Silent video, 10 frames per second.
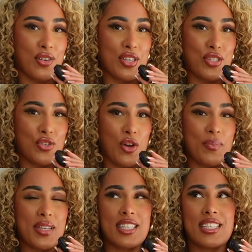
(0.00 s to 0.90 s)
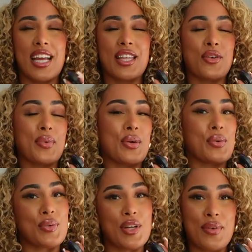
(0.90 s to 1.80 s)
of this drop is a shade that we
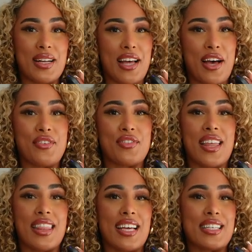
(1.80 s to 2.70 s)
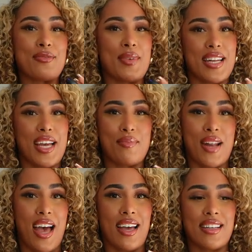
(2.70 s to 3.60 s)
all know and love, and that is Midnight
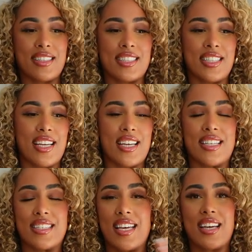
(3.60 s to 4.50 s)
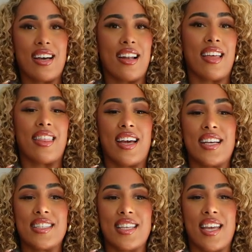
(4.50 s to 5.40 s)
Black. She is a color that
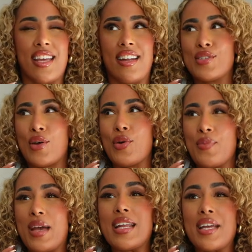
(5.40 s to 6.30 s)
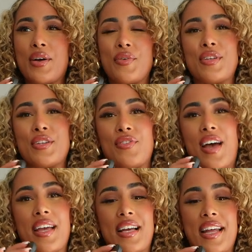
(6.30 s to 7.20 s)
is in so many of the
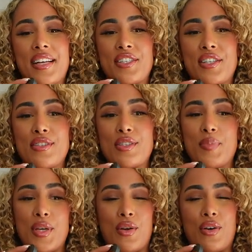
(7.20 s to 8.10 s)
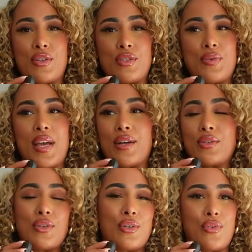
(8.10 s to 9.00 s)
Define collections because you
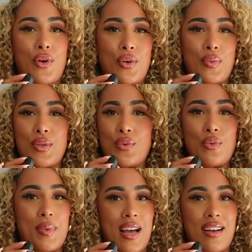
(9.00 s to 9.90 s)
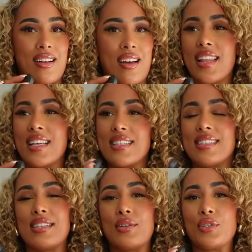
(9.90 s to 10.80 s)
cannot go wrong with an all black color. I think this
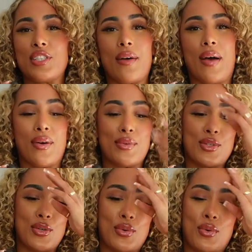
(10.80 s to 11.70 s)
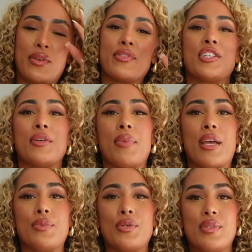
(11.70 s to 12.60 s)
is a little shout out to all of the gym
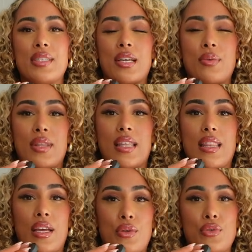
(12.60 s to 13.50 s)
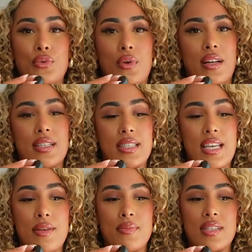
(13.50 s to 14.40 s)
babes who stick within their neutral color
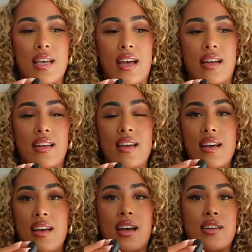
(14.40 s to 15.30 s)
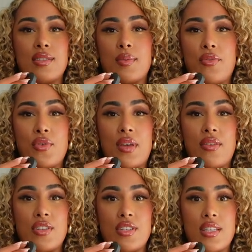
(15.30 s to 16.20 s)
schemes, and I know some of you
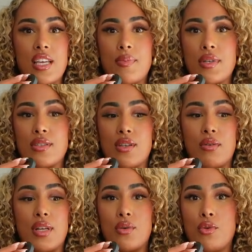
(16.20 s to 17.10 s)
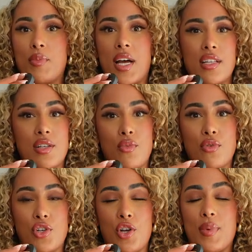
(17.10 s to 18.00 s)
even just keep a solely all black gym
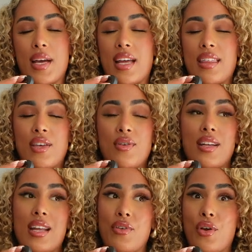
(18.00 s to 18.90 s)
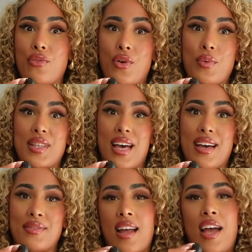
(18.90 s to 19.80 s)
wardrobe, and I think you can never go wrong with
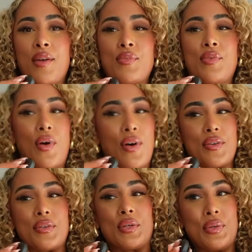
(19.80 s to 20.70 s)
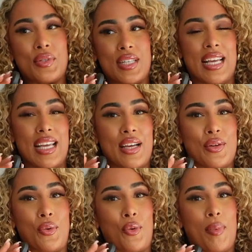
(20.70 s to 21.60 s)
that. And I'm not usually
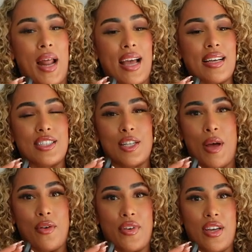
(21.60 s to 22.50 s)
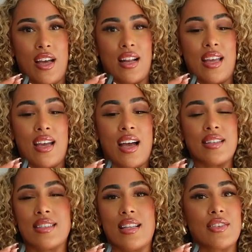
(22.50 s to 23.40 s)
an all black gym outfit girly. I
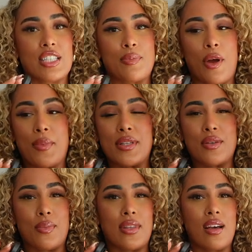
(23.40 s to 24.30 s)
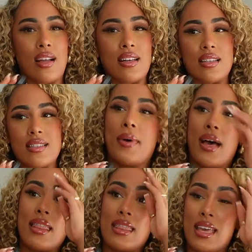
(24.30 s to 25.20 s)
just love experimenting with colors,
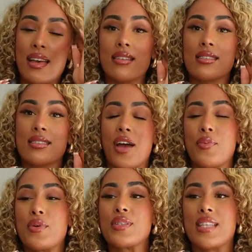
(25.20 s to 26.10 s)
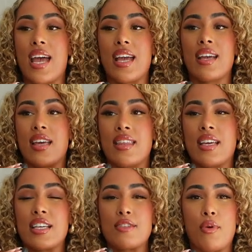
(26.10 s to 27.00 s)
but this, I will say, okay. I
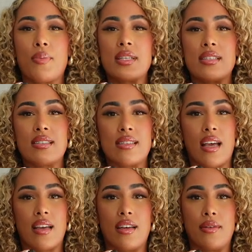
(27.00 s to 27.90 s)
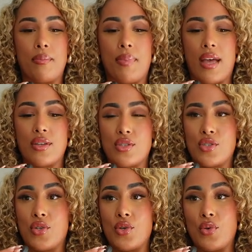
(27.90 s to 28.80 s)
think it's probably second
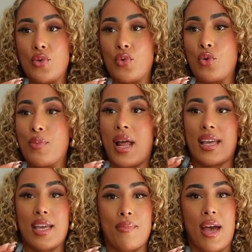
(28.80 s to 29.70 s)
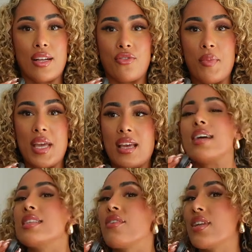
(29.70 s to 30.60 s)
best to All Black Impact for me.
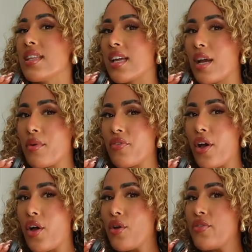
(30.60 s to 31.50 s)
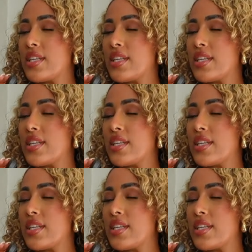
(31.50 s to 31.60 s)
I definitely think I prefer her over